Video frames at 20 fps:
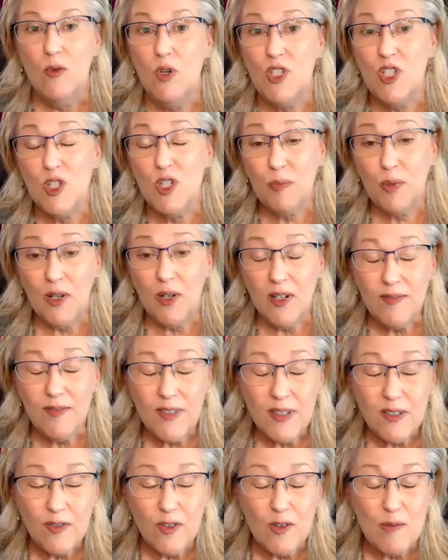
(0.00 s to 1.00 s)
is
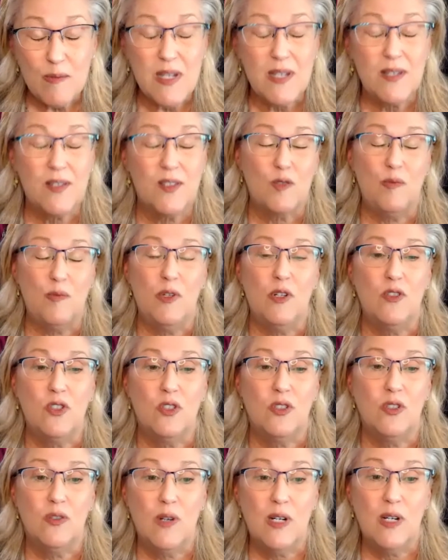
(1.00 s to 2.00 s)
perfect for me as a
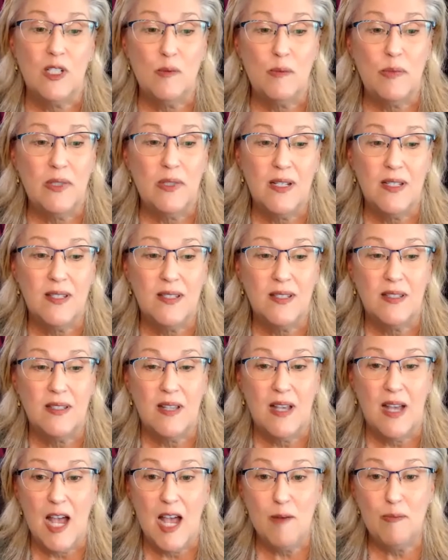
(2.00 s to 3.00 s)
spiritual director, because
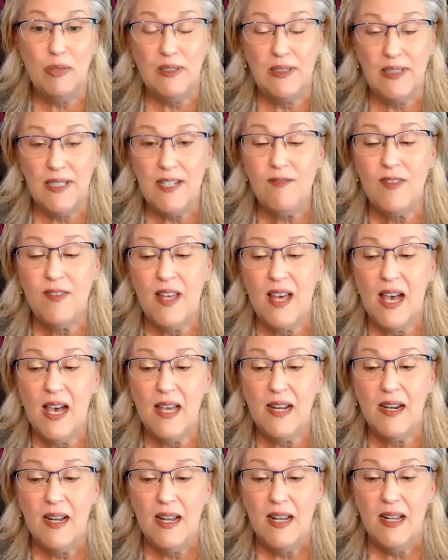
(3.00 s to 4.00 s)
I believe
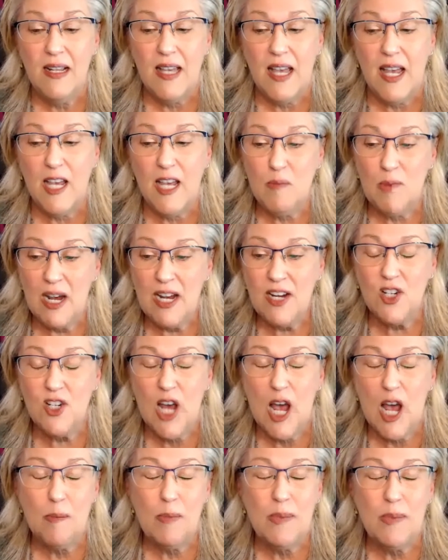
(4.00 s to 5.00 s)
that, and my
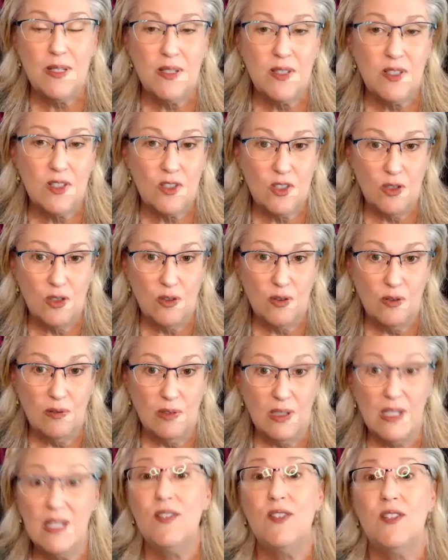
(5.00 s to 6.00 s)
job is to
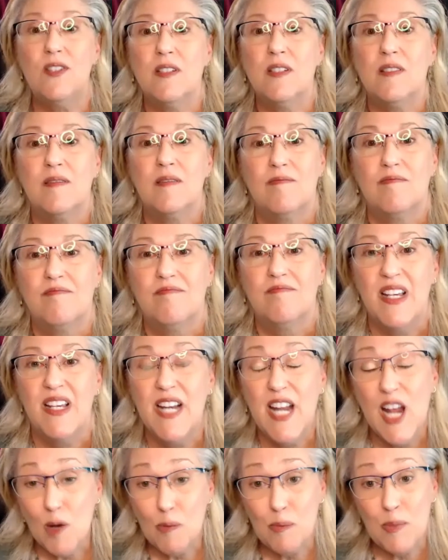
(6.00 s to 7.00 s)
listen
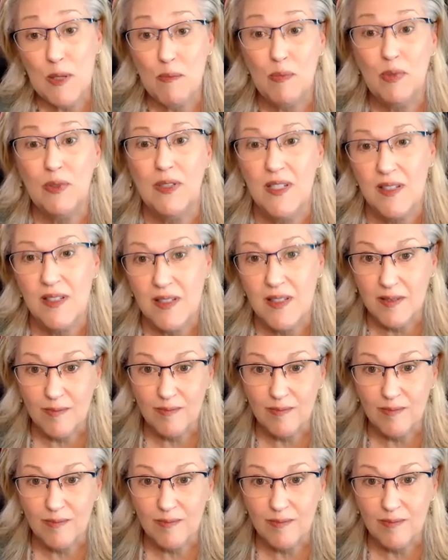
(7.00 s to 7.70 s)
and help people listen.